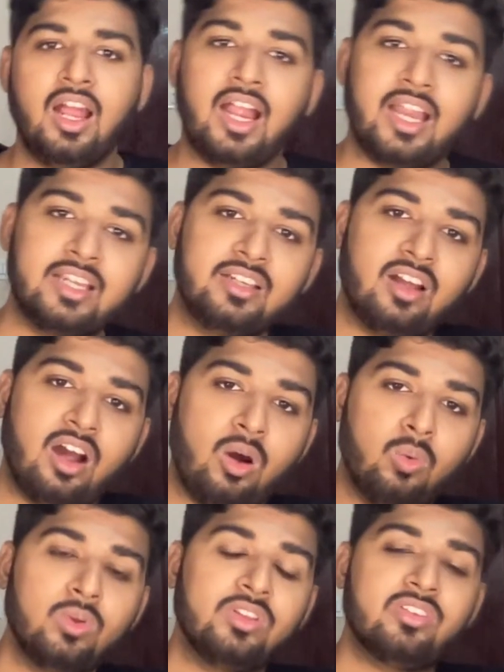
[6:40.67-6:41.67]
And
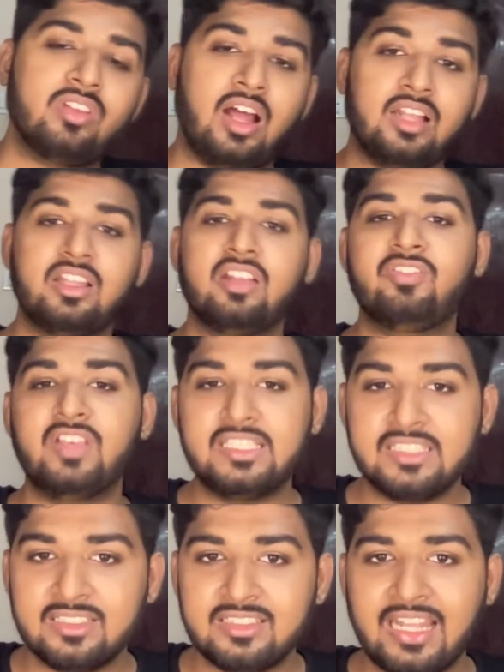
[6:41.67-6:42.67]
how is other
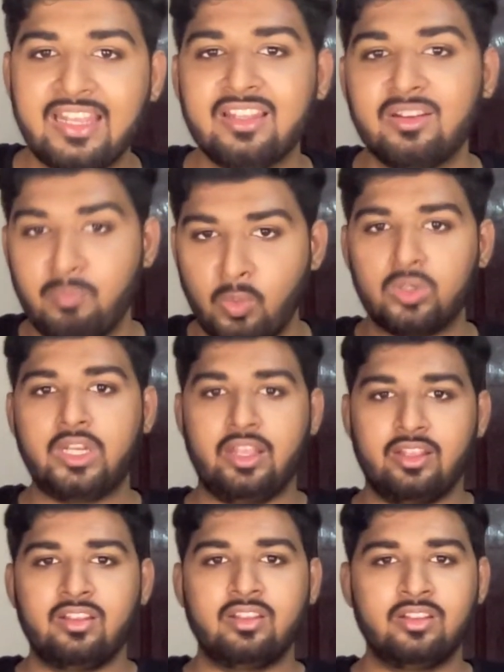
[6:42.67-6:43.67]
features like reporting,